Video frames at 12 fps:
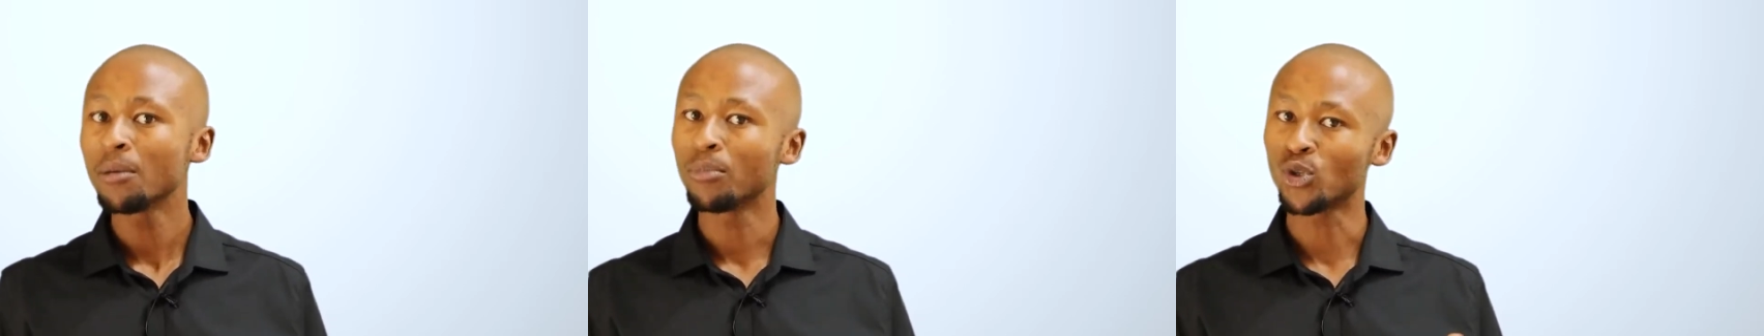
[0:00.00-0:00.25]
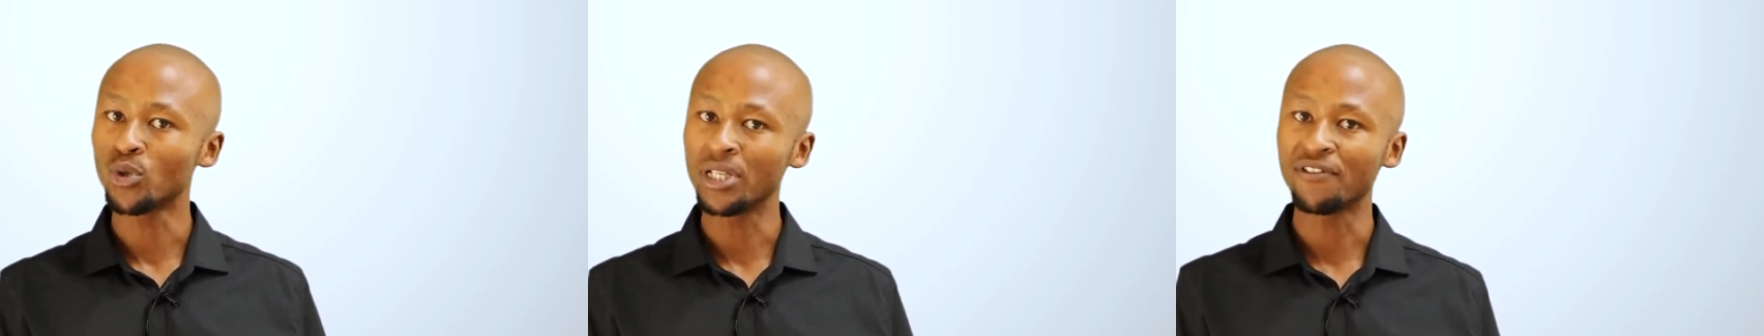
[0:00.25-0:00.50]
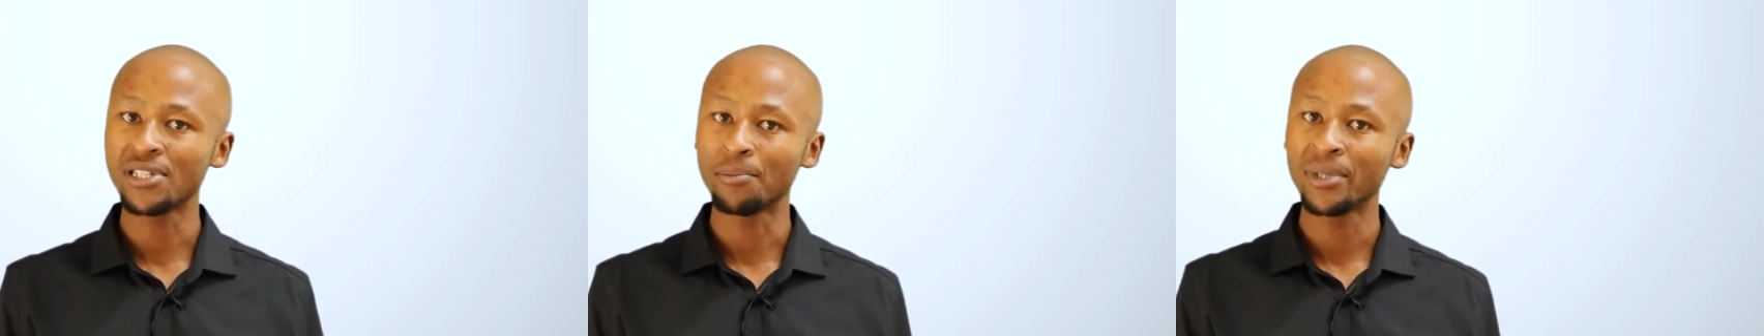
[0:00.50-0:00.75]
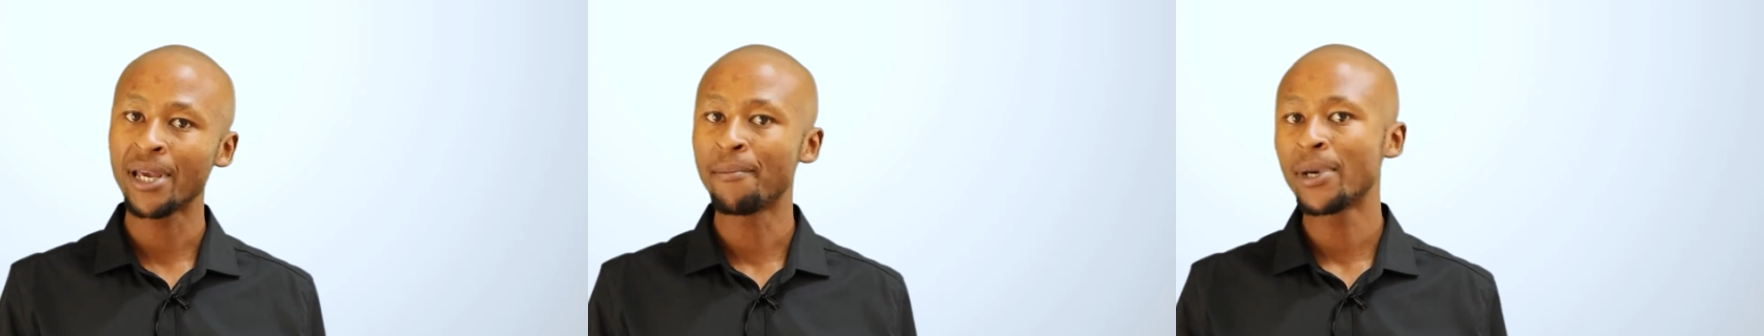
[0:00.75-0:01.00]
between
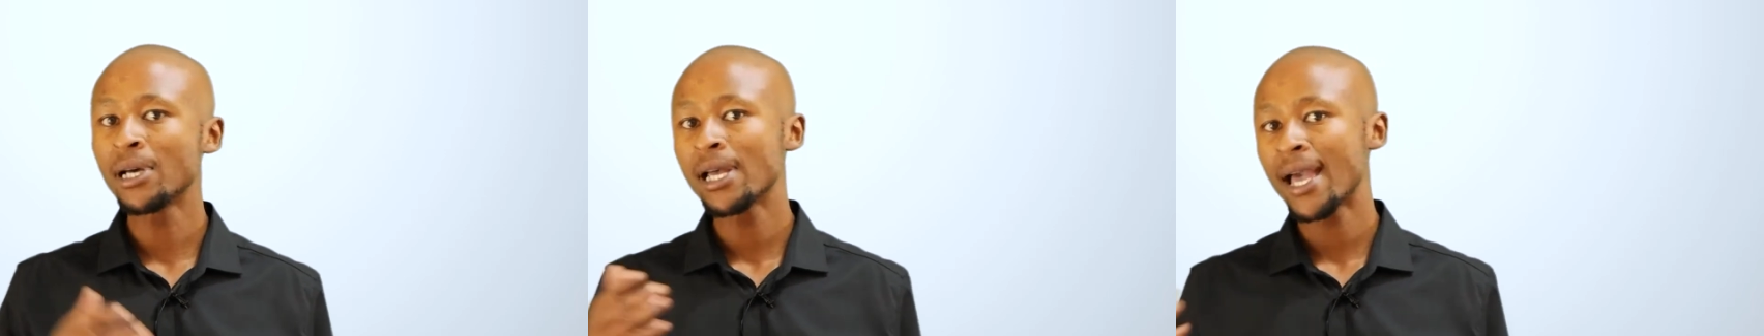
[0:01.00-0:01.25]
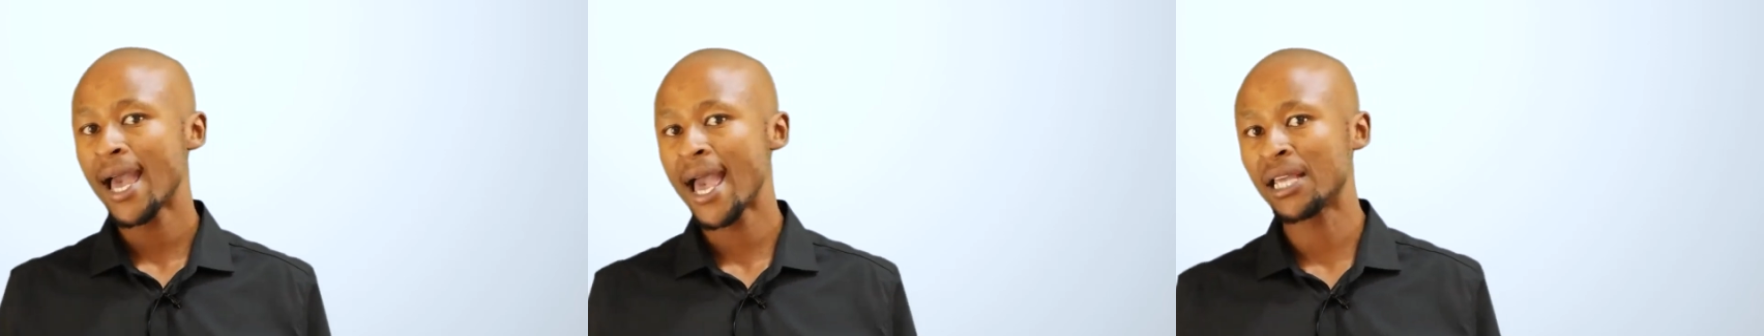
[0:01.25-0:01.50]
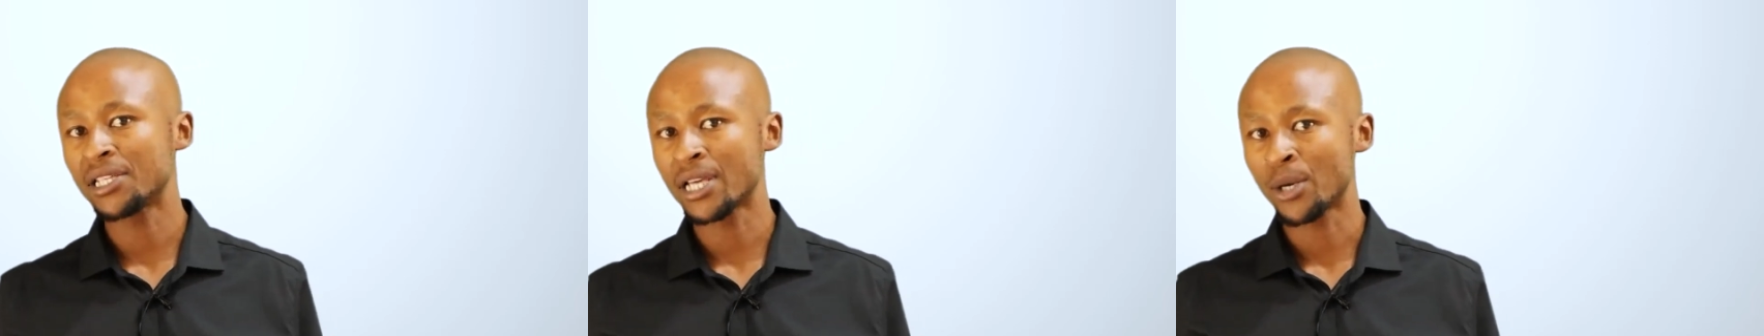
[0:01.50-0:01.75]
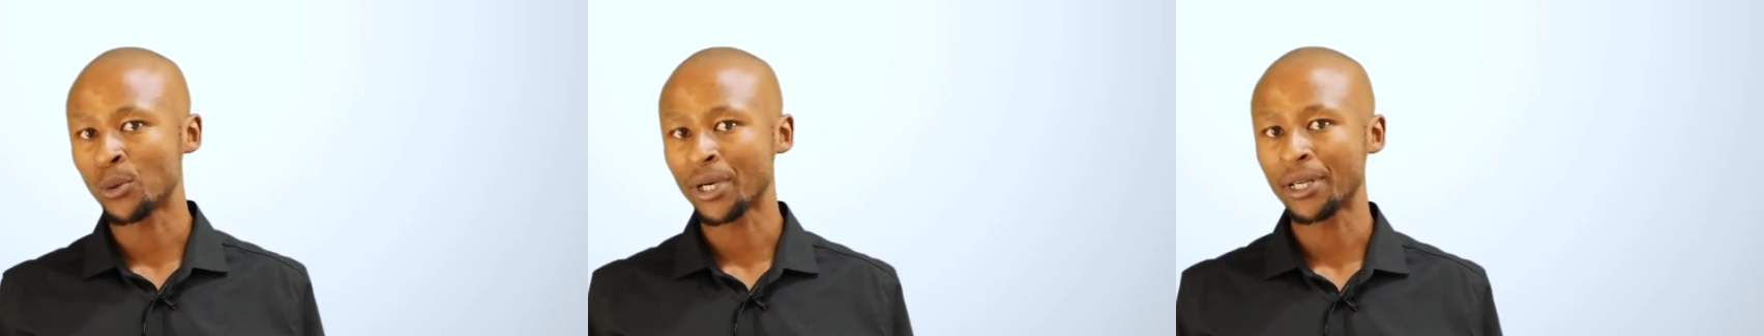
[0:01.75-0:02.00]
September and
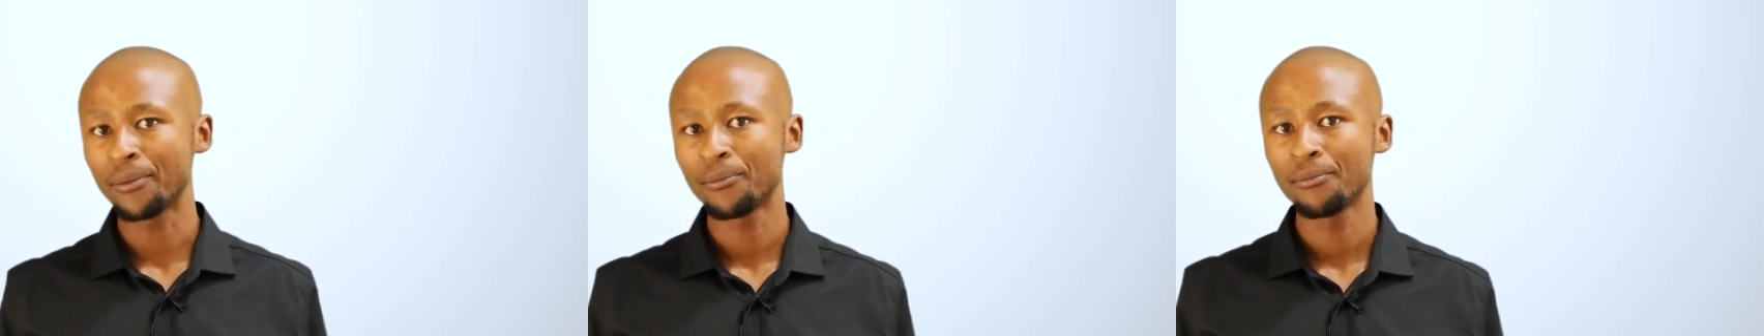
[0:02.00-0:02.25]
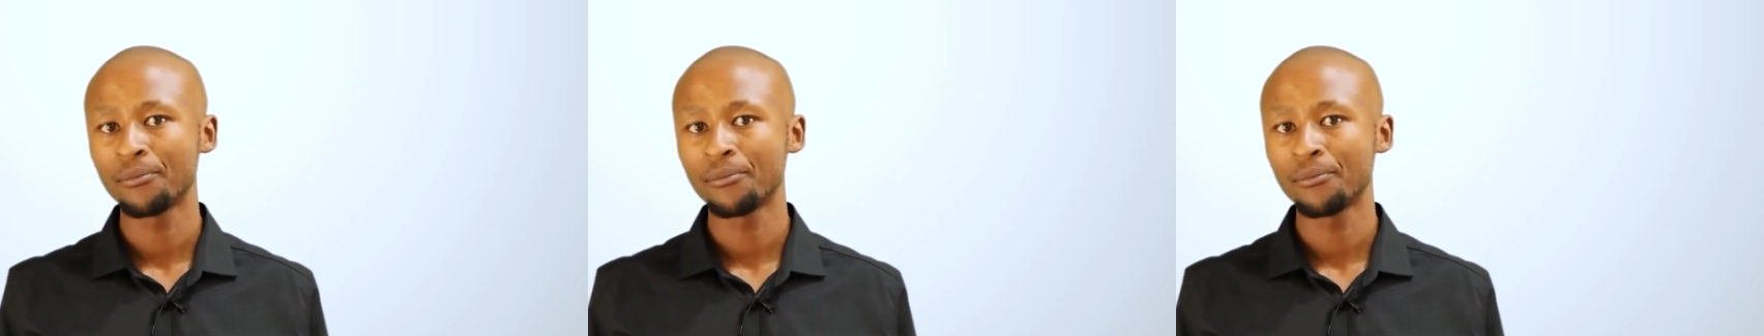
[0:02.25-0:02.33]
January.